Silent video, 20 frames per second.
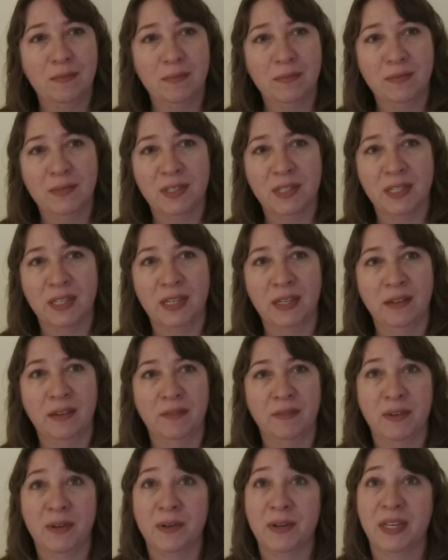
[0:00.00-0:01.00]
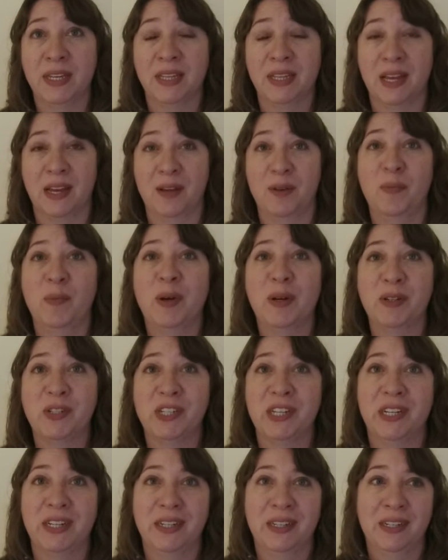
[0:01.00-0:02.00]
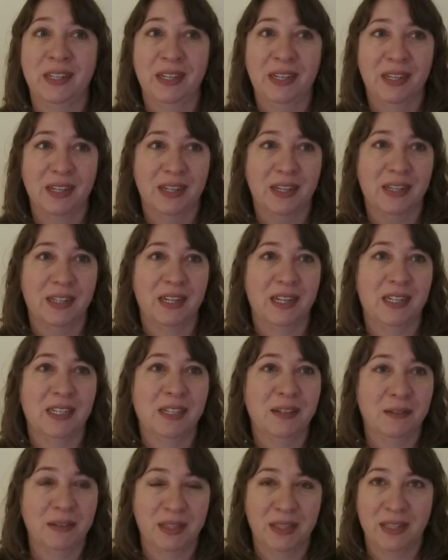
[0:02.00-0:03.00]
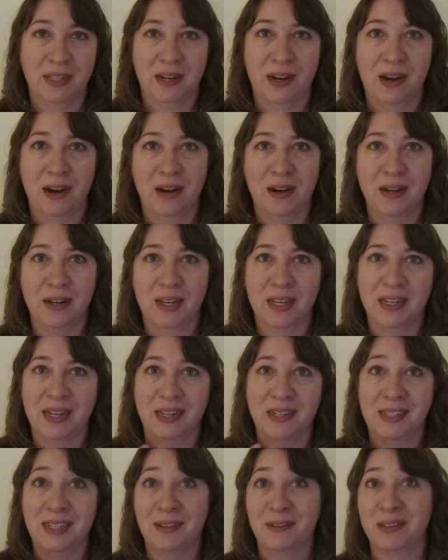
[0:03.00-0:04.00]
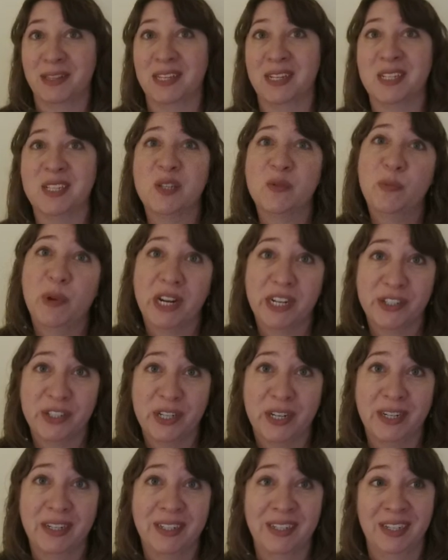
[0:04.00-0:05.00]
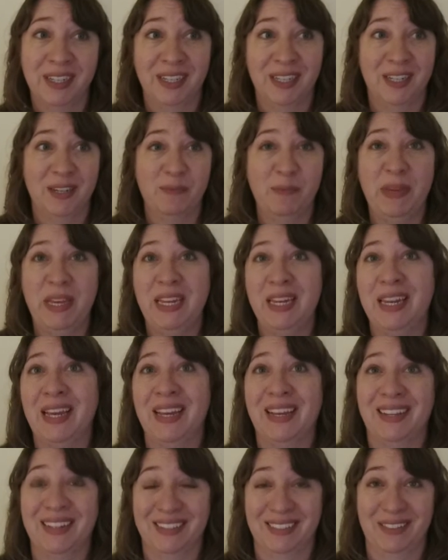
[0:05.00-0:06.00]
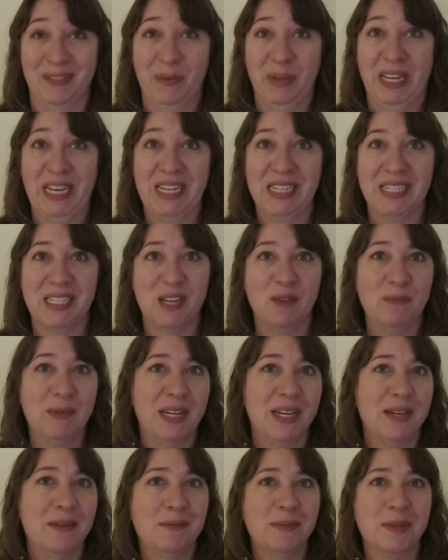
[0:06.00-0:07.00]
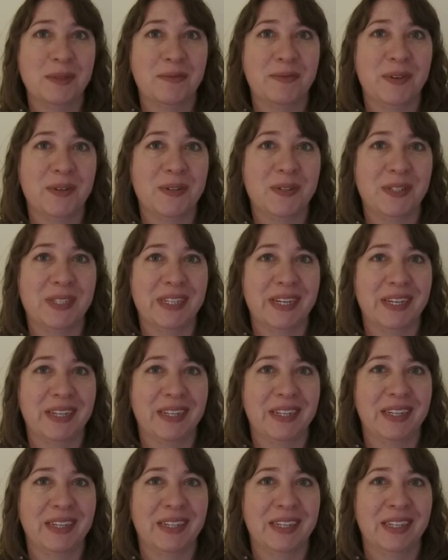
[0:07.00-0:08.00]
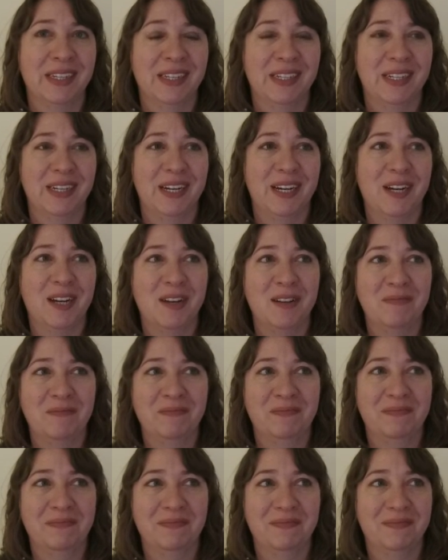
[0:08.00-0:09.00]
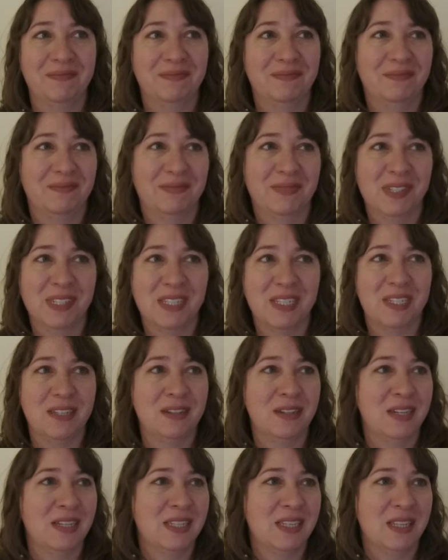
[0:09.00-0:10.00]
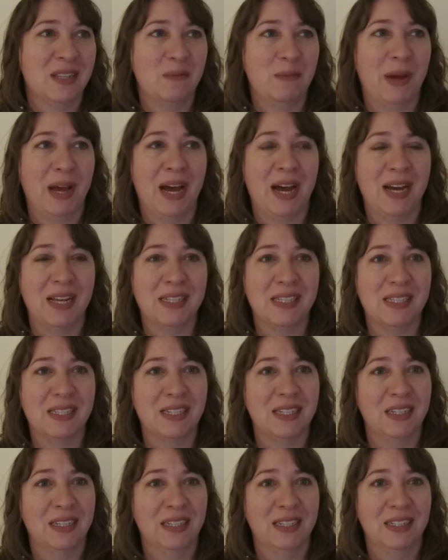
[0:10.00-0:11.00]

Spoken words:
really invoking that emotion, connecting with the heart, connecting with expression, meaning. Because sometimes with vocal technique, with students in the past,